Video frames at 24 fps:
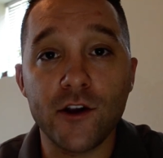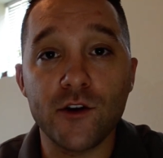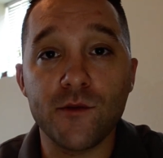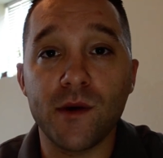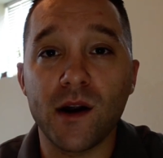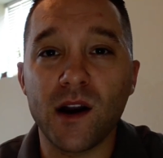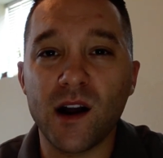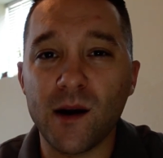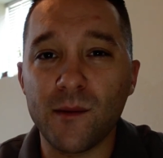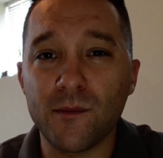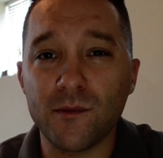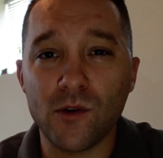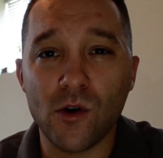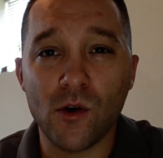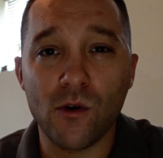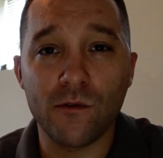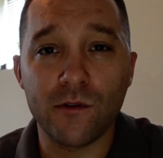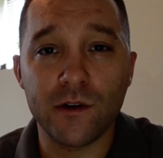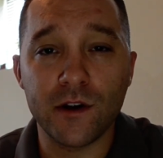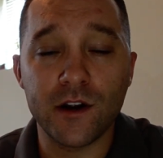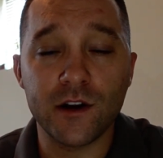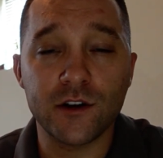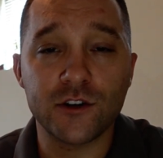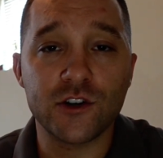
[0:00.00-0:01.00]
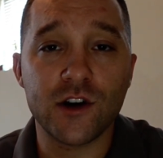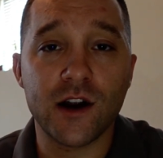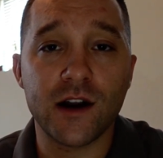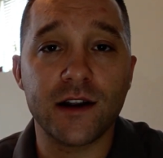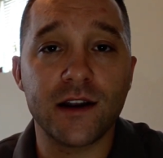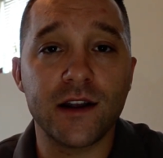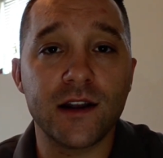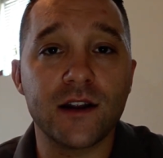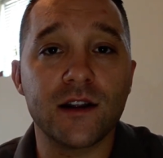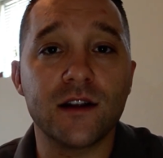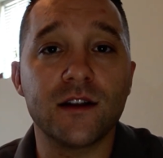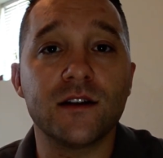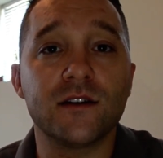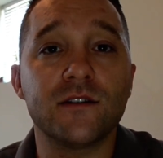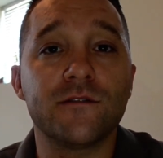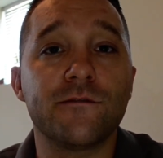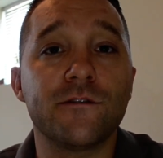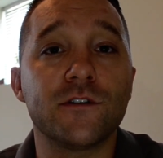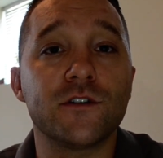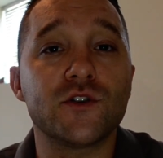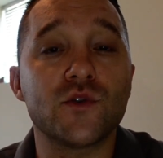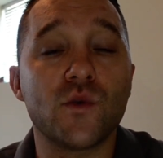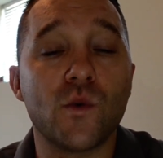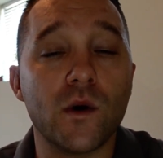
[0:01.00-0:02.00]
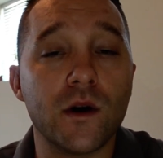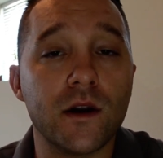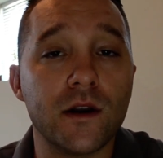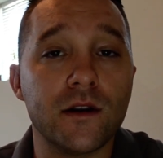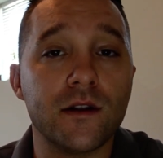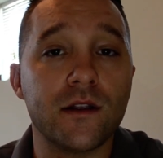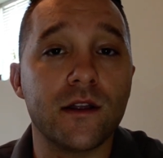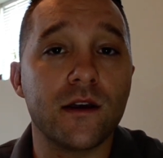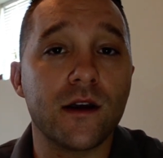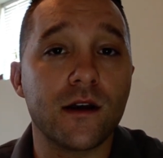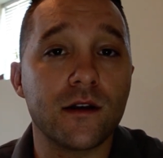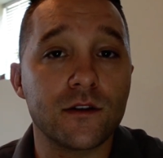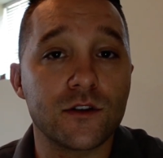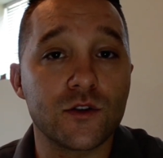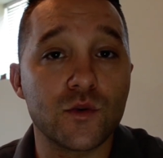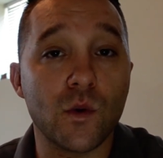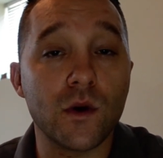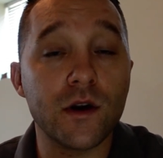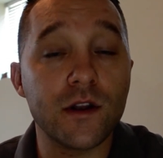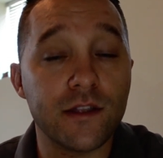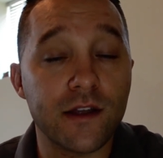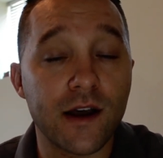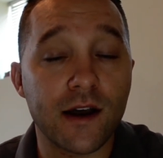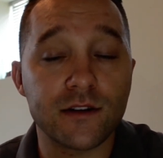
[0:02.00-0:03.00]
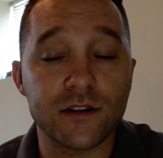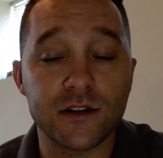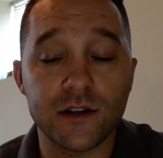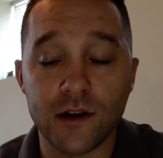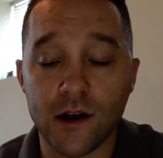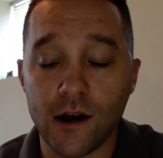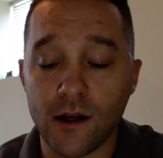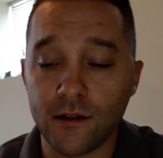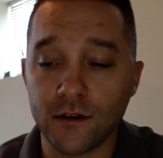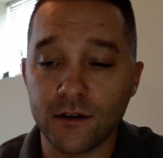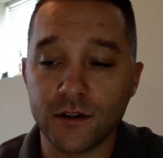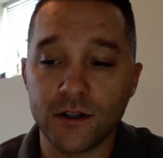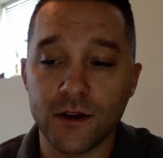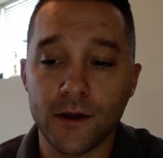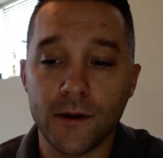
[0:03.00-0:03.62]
but I'm over here trying to get it for $20,000.